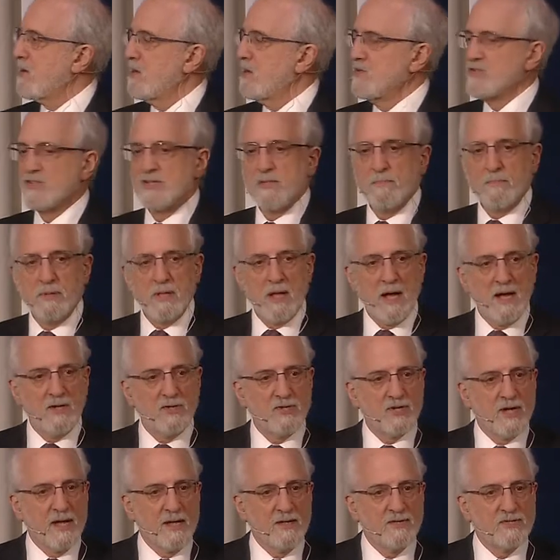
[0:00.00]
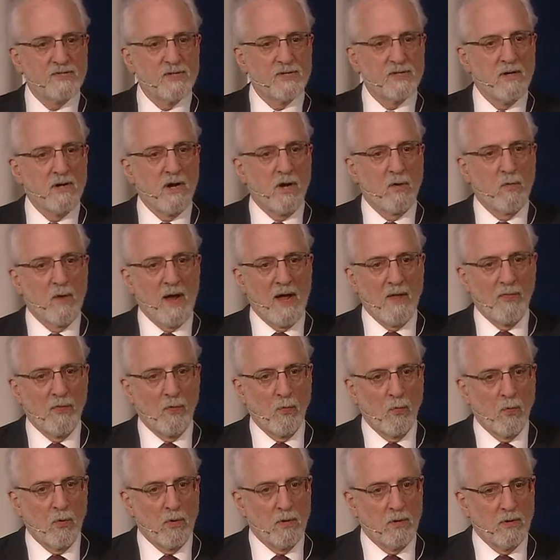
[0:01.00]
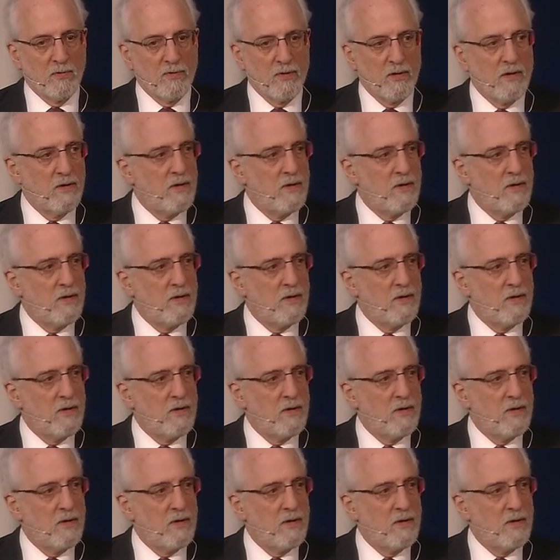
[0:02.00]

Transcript: on supply chains around the world.